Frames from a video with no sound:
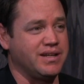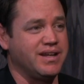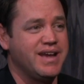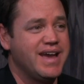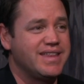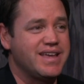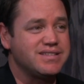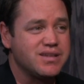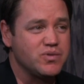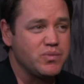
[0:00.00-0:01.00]
And they
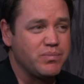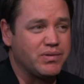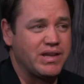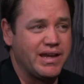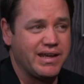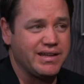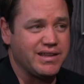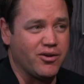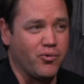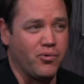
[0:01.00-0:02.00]
seem to be playing
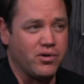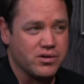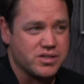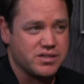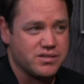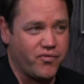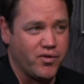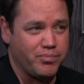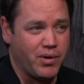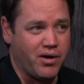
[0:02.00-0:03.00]
their worst
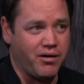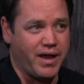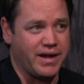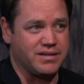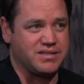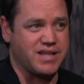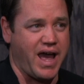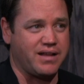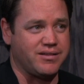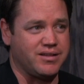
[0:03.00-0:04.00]
football at
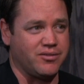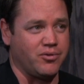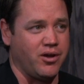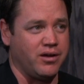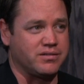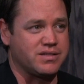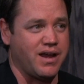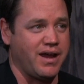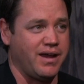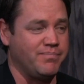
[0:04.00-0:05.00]
exactly the wrong
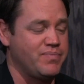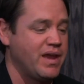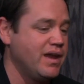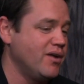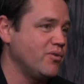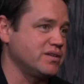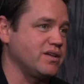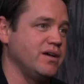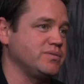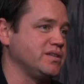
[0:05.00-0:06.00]
time, whereas
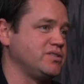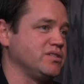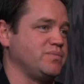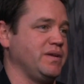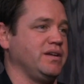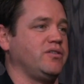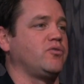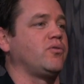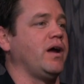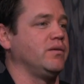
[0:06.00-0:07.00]
Clemson's just been
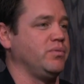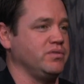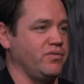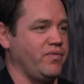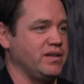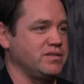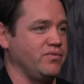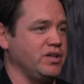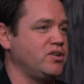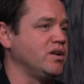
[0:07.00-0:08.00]
incredible
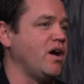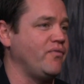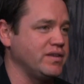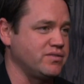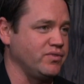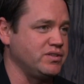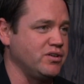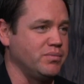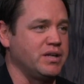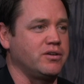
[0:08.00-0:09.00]
defensively. Good offensively,
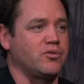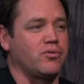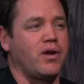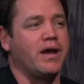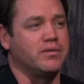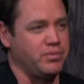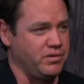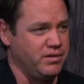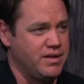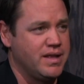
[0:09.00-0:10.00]
too, but
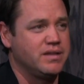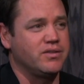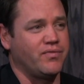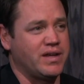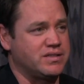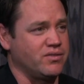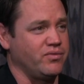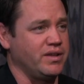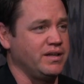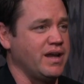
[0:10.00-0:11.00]
incredible
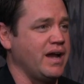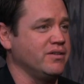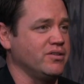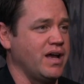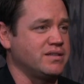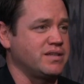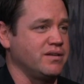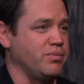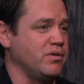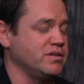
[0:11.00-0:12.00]
defensively. 9 of their last
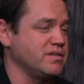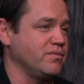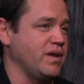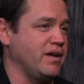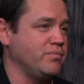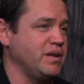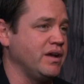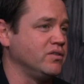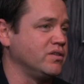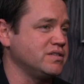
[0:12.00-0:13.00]
10 opponents have been
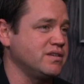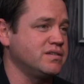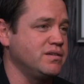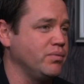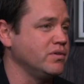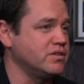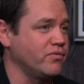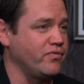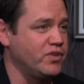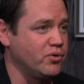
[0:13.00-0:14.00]
held to 16 points
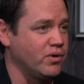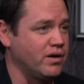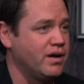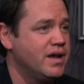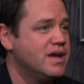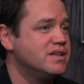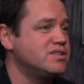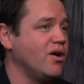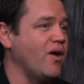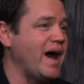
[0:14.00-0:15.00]
or fewer.
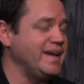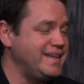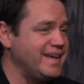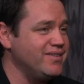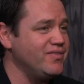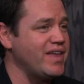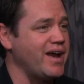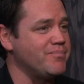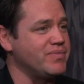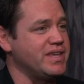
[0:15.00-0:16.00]
So I give
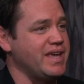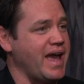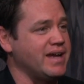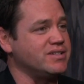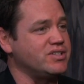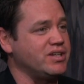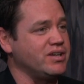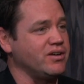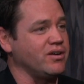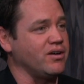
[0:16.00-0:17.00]
them the edge
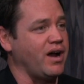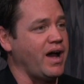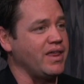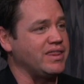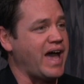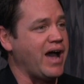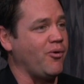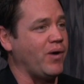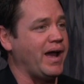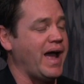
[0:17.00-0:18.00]
here
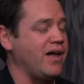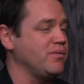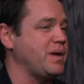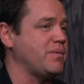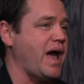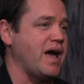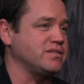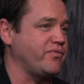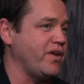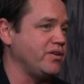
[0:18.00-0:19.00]
that way. Alabama
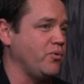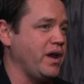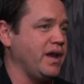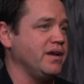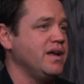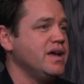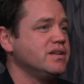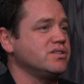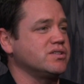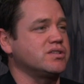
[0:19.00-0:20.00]
has to find a way
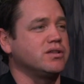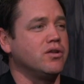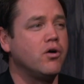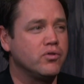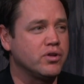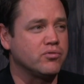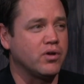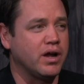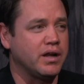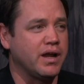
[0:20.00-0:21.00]
to slow the
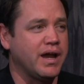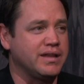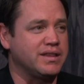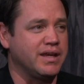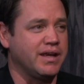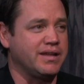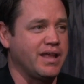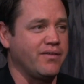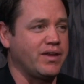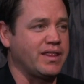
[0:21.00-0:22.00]
run, I think.
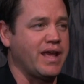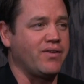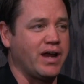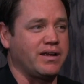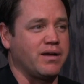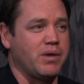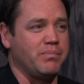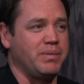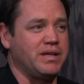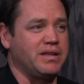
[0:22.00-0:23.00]
They've got to come
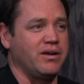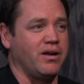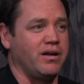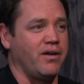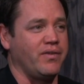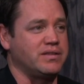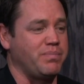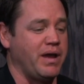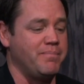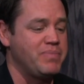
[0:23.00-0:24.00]
up big there on offense.
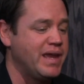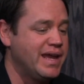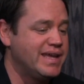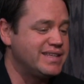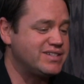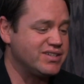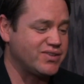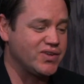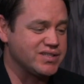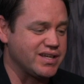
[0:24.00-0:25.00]
But this
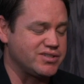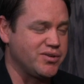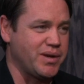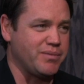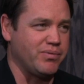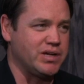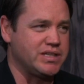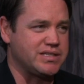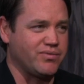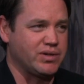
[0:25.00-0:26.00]
just feels like too many
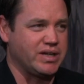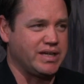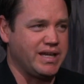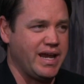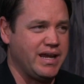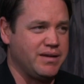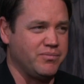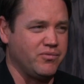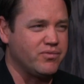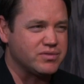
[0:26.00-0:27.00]
points for a
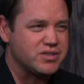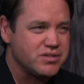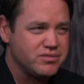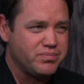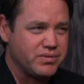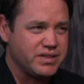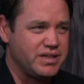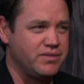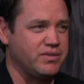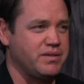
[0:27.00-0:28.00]
game. We're two pretty
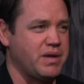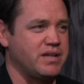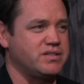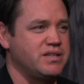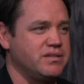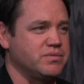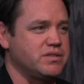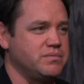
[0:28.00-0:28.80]
evenly matched teams.